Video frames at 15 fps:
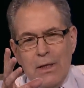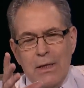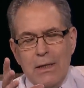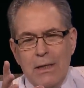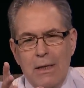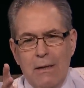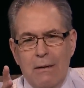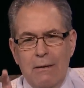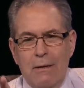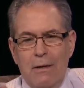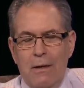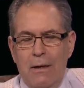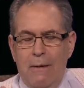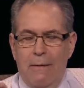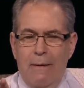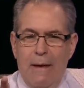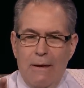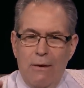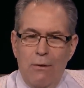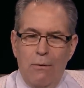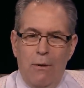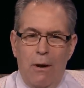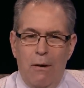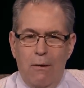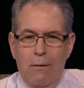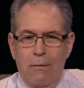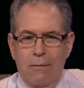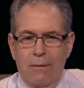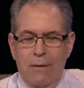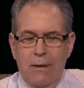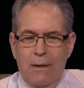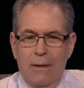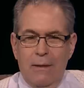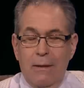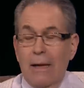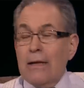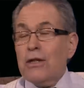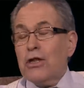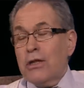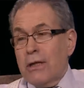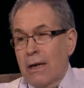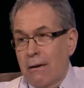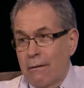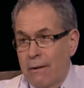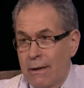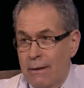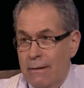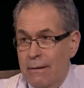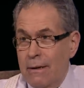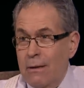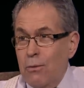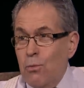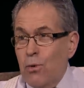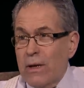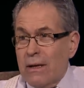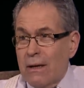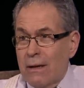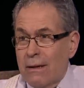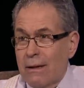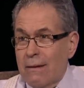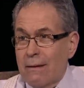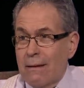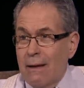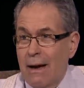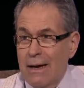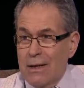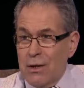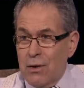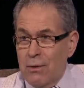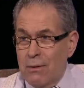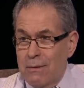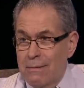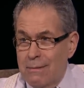is you know, and then you go to the legendary DeWitt Clinton High School.